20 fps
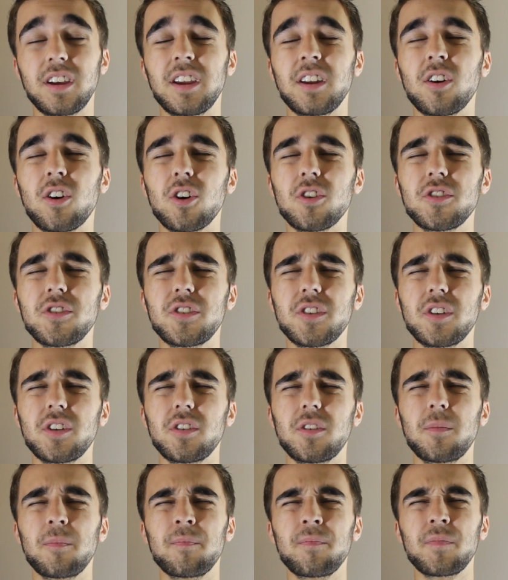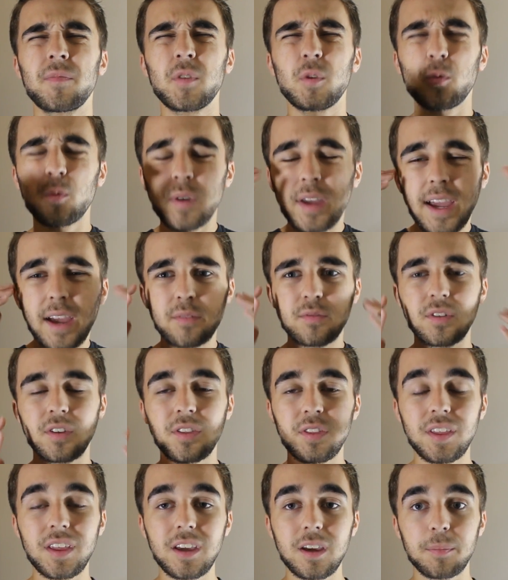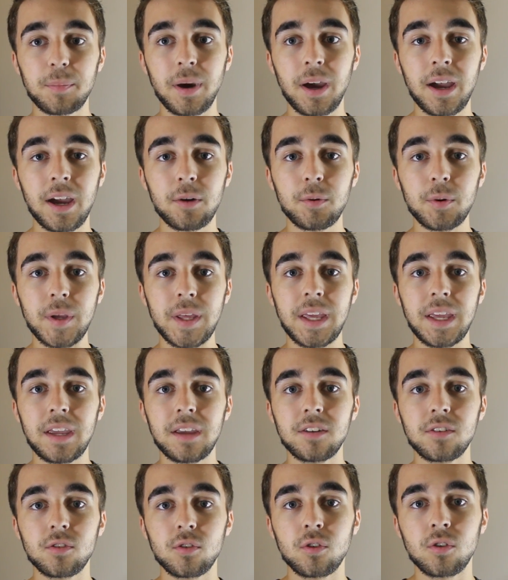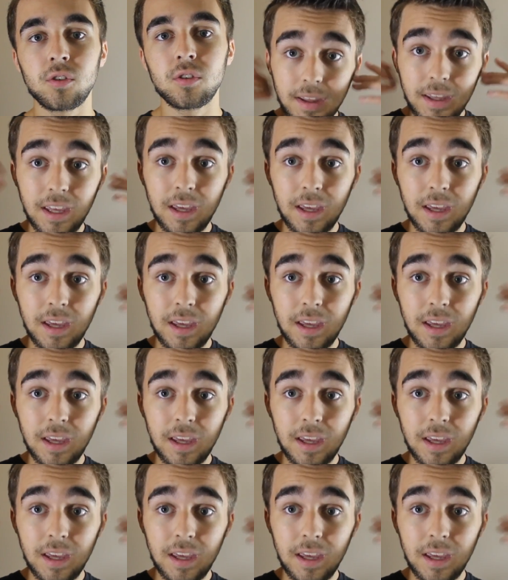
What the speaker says: And also, we have to think about how we handle